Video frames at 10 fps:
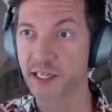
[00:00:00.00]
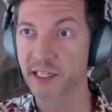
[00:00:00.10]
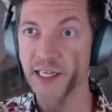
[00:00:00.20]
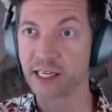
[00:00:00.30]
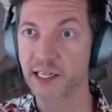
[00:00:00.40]

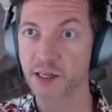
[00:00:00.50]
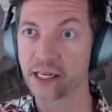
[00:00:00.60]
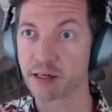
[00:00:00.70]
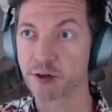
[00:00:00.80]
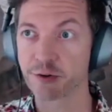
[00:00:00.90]
Basically,
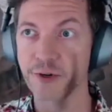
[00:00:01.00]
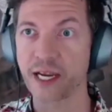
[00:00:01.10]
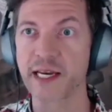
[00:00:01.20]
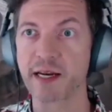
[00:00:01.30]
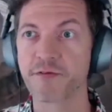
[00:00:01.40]
it
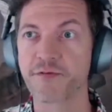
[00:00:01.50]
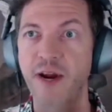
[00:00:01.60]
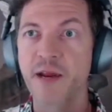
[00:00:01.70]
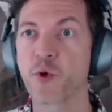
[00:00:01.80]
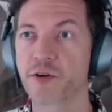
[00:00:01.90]
created a
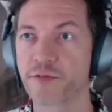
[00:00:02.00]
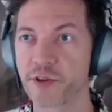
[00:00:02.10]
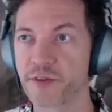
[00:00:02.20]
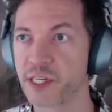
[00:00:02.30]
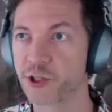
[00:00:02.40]
framework
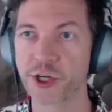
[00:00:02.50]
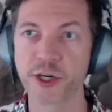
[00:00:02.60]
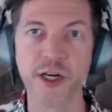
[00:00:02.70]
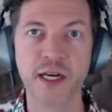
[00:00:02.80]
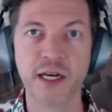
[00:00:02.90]
for the
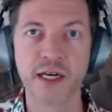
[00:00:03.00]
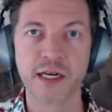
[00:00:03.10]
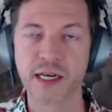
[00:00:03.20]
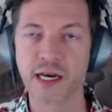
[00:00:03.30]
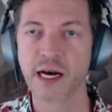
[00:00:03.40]
feature,
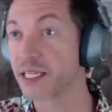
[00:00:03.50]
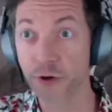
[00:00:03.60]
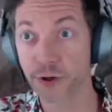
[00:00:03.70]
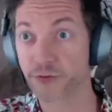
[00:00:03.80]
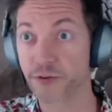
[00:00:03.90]

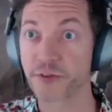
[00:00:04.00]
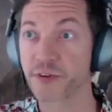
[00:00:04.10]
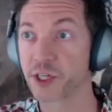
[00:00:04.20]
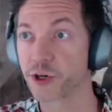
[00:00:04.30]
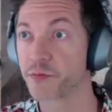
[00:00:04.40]
placeholder for
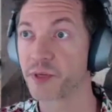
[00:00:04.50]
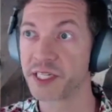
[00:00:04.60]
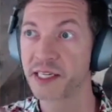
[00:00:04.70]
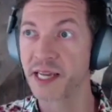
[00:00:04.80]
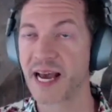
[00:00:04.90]
the feature,
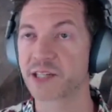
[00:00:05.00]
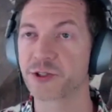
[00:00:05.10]
but didn't